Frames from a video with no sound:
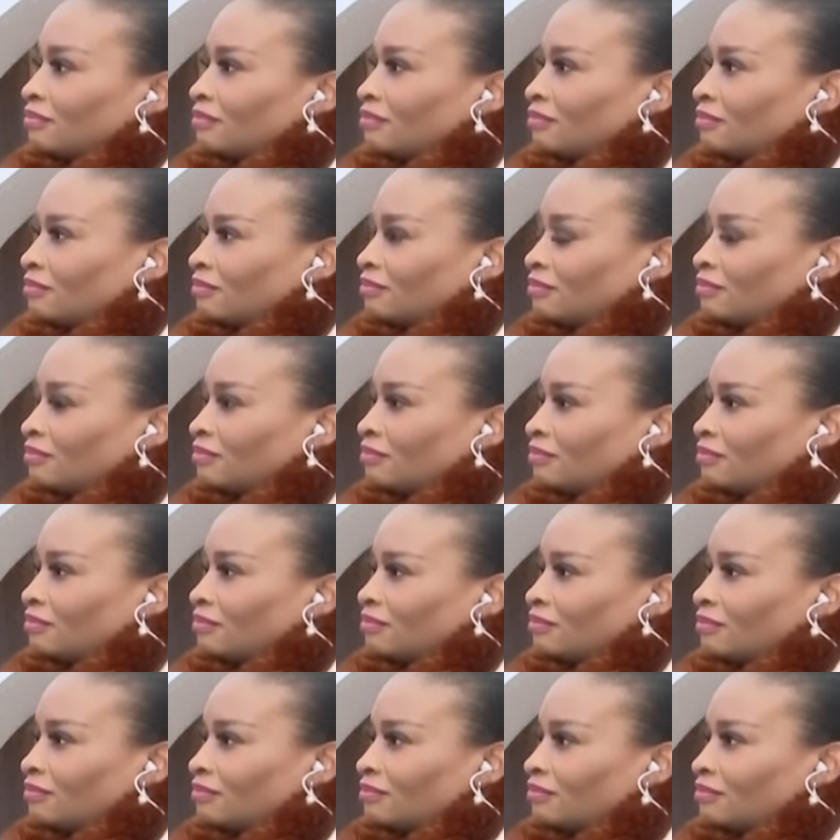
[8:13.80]

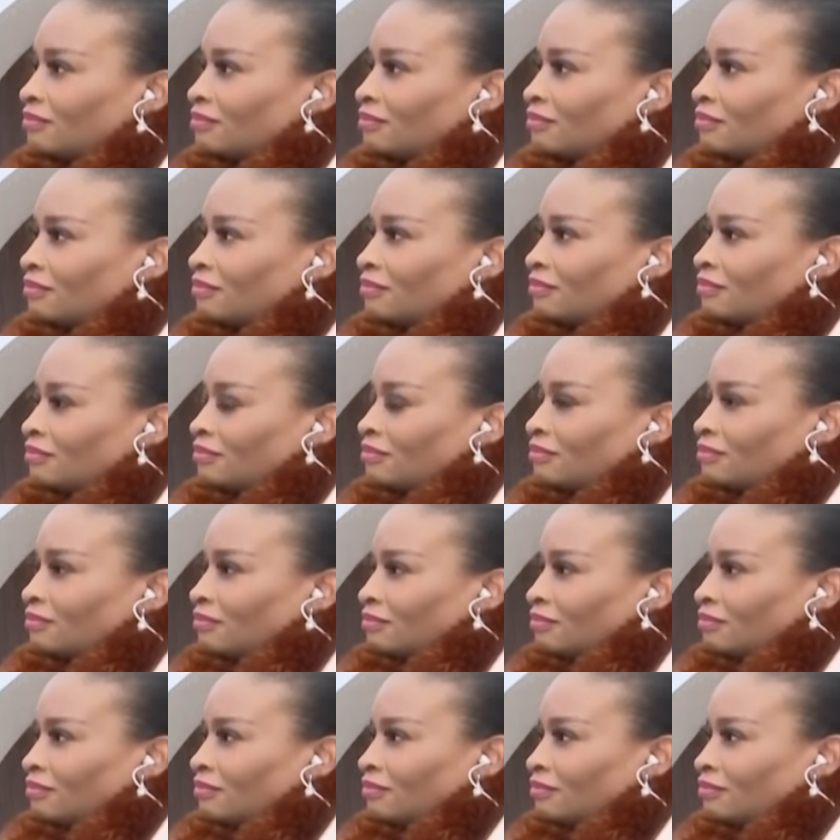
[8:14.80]

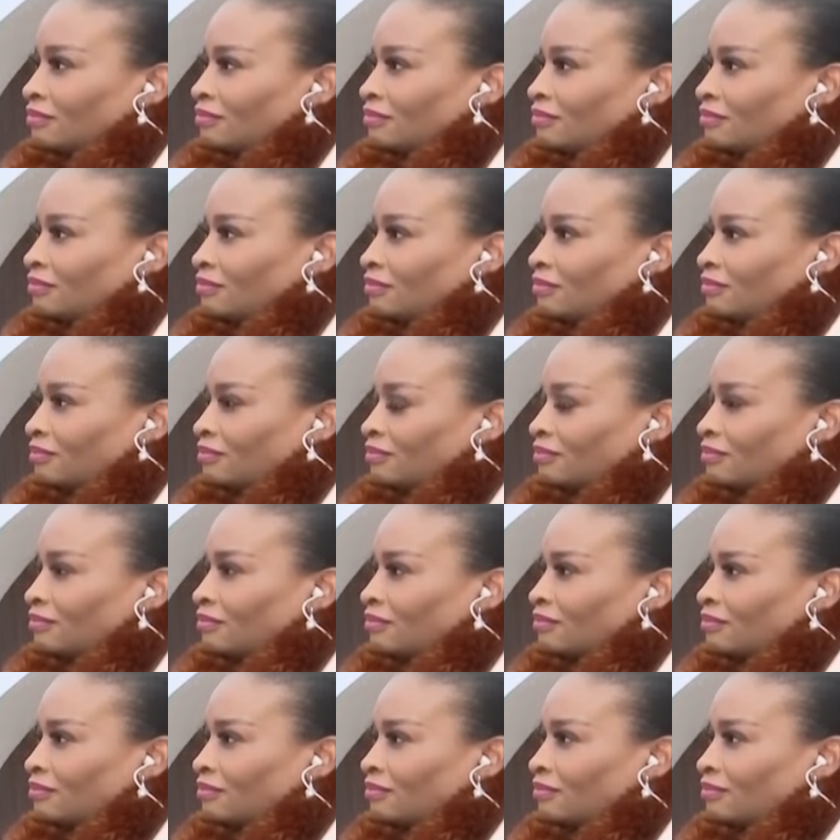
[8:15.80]

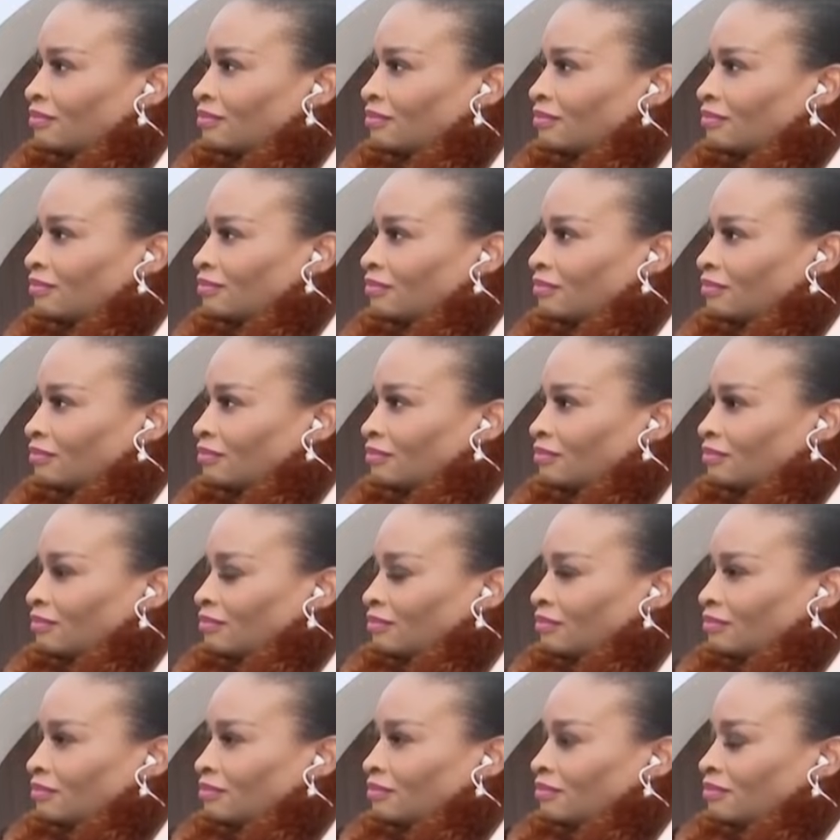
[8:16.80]

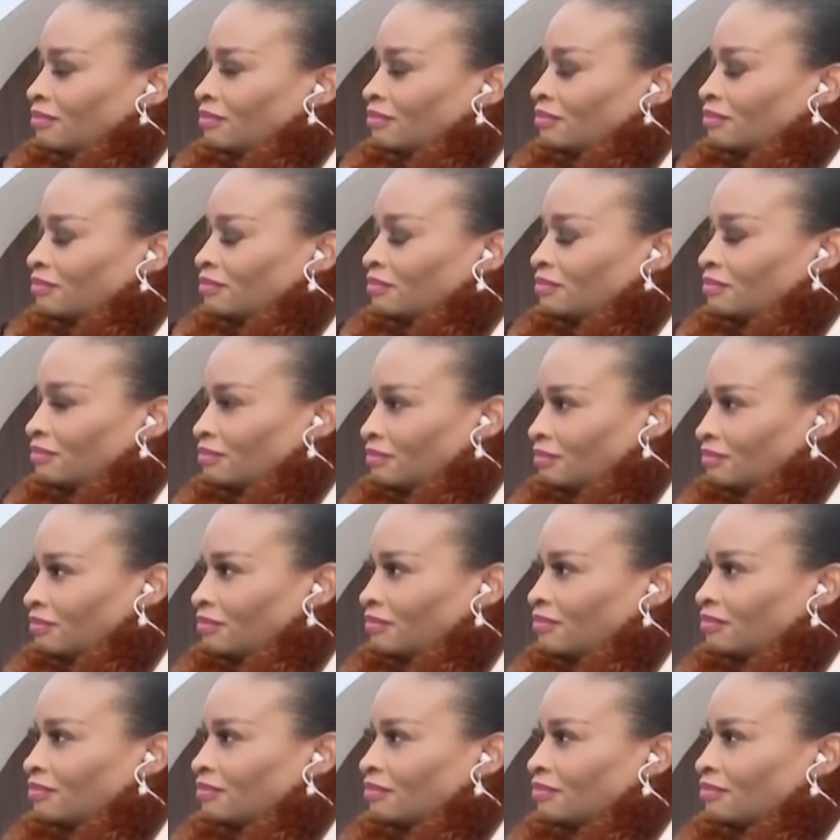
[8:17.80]

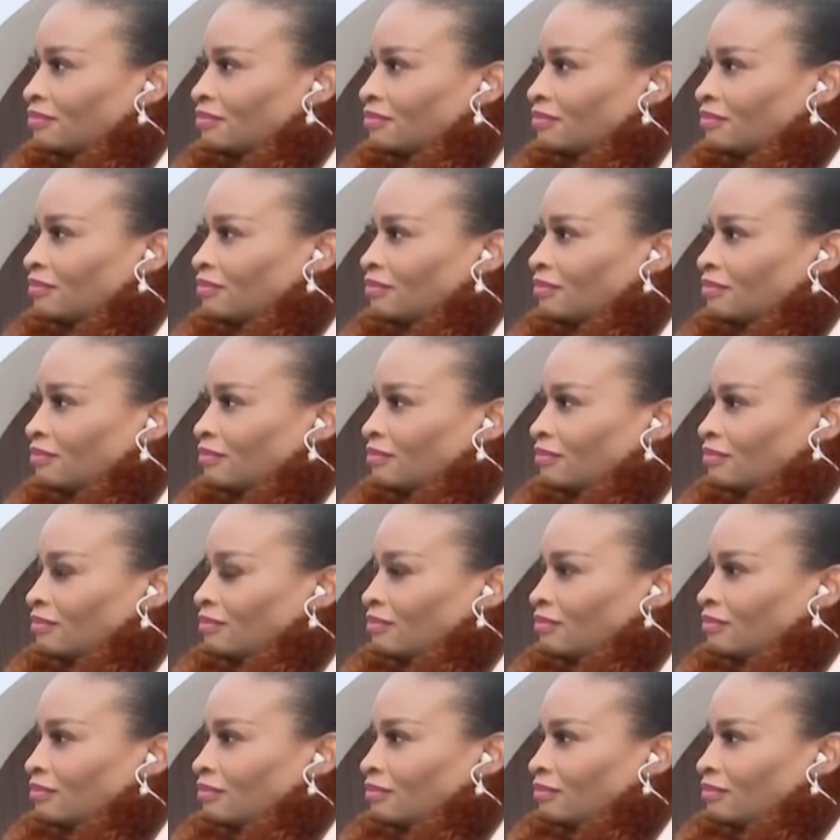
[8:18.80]

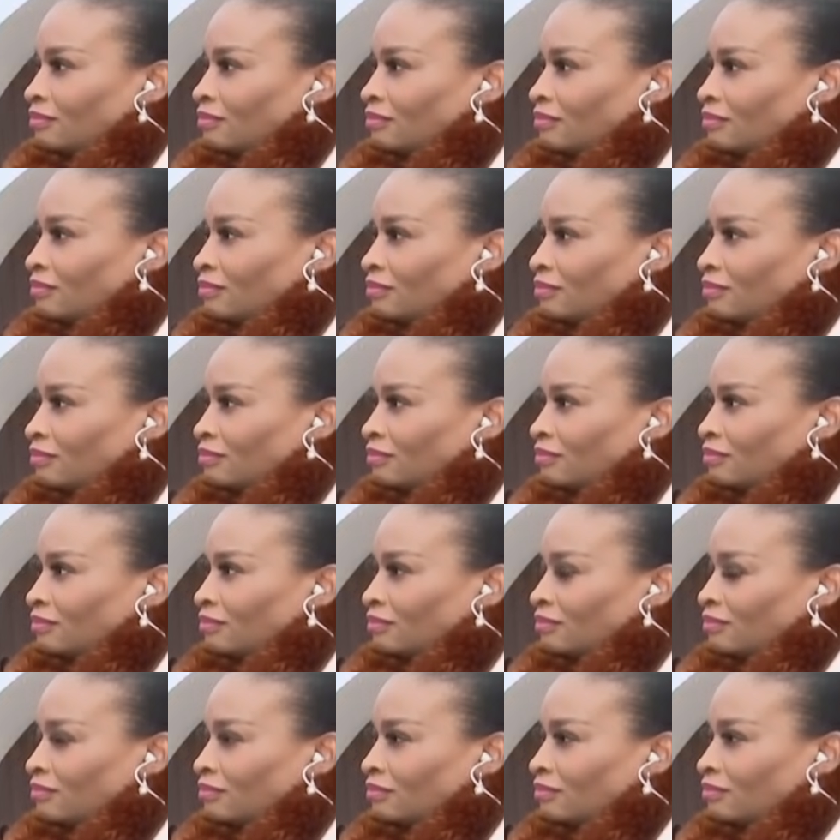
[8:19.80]

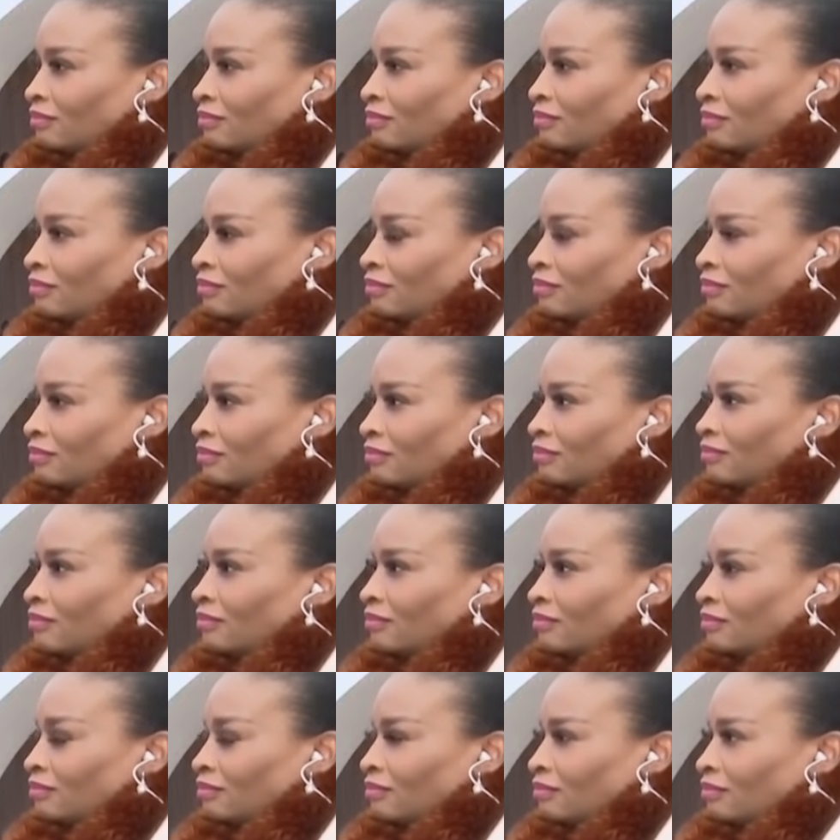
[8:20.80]
The person shown says nothing.